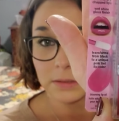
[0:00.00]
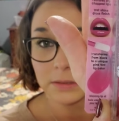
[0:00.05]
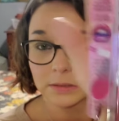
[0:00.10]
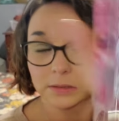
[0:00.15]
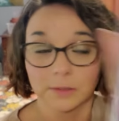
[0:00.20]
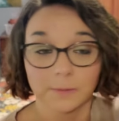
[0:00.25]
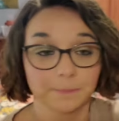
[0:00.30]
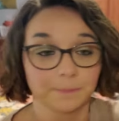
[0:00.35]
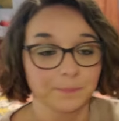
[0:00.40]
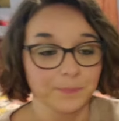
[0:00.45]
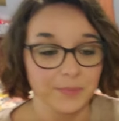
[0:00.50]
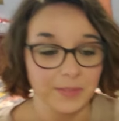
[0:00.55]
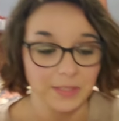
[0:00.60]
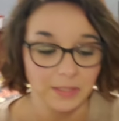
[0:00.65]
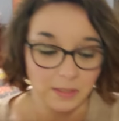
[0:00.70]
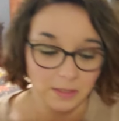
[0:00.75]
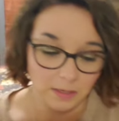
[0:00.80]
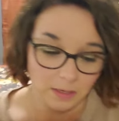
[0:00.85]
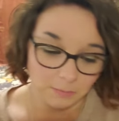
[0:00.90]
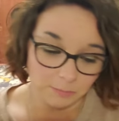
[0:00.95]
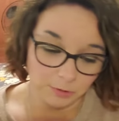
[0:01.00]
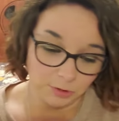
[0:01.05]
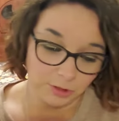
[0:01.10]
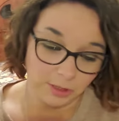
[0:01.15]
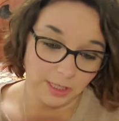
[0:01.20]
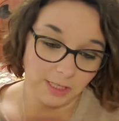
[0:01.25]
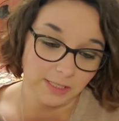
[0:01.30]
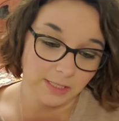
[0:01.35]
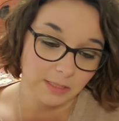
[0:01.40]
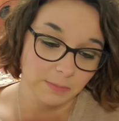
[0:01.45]
So, I'm going to
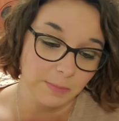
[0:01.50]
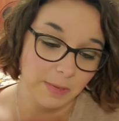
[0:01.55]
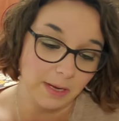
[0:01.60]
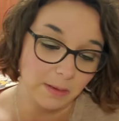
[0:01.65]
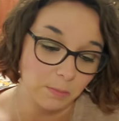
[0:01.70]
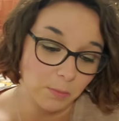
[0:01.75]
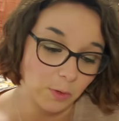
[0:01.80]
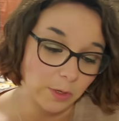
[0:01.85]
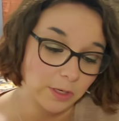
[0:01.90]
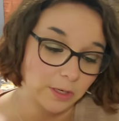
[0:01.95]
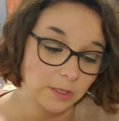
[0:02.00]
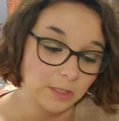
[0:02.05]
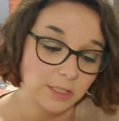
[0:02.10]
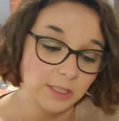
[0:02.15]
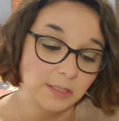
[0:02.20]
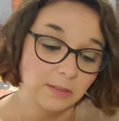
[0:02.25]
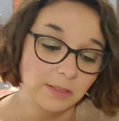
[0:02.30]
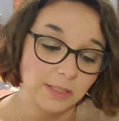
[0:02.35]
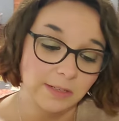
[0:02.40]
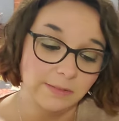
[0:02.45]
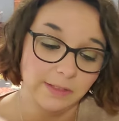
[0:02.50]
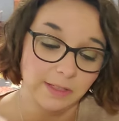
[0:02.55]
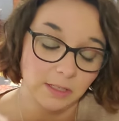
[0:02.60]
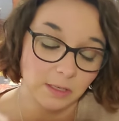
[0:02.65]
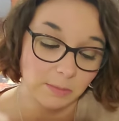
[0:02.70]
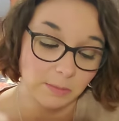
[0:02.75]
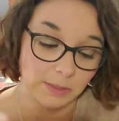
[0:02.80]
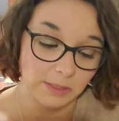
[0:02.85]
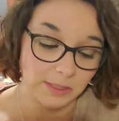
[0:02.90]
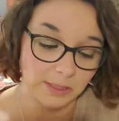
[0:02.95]
try this bad boy on because I don't have anything on
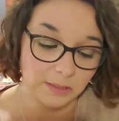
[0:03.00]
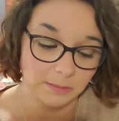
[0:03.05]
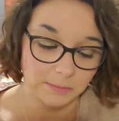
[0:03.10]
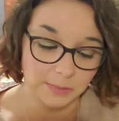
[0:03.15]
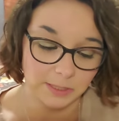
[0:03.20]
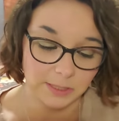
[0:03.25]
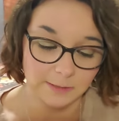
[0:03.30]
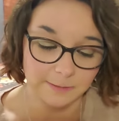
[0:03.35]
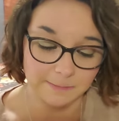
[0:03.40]
my lips.